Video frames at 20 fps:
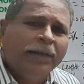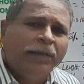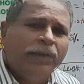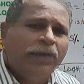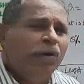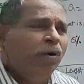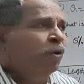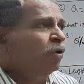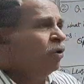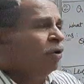
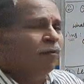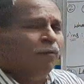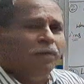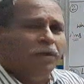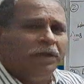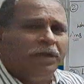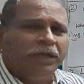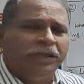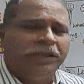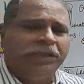So
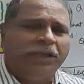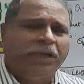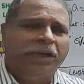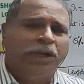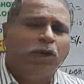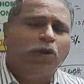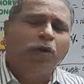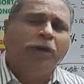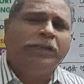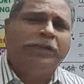this
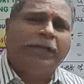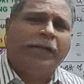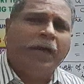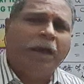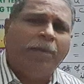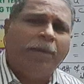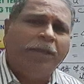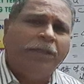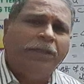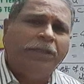in units and
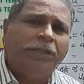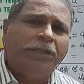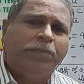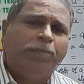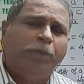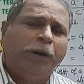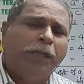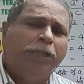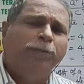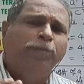dimensions,
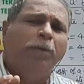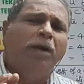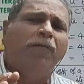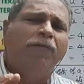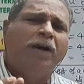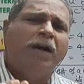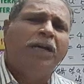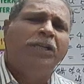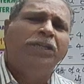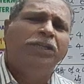principle
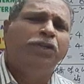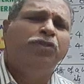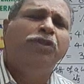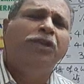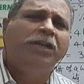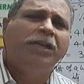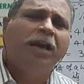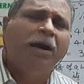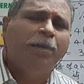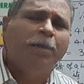of
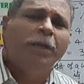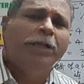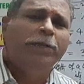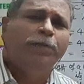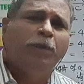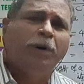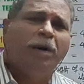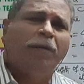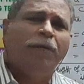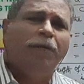continuity,
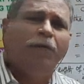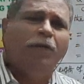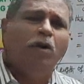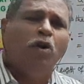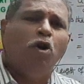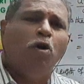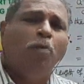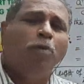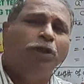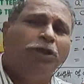principle of
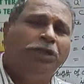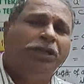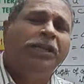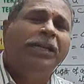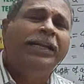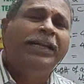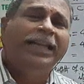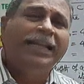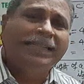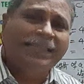
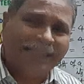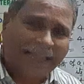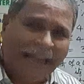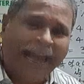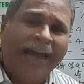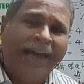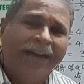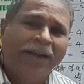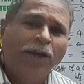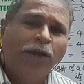homogeneity is
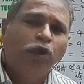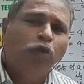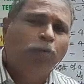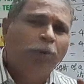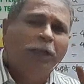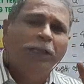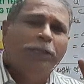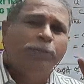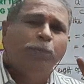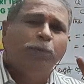there. Two
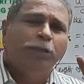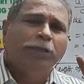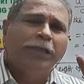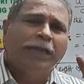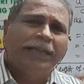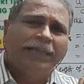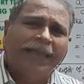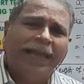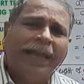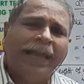principles
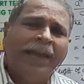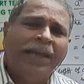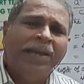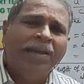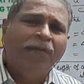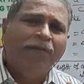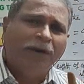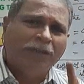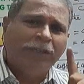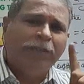are
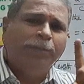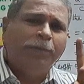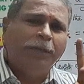there. First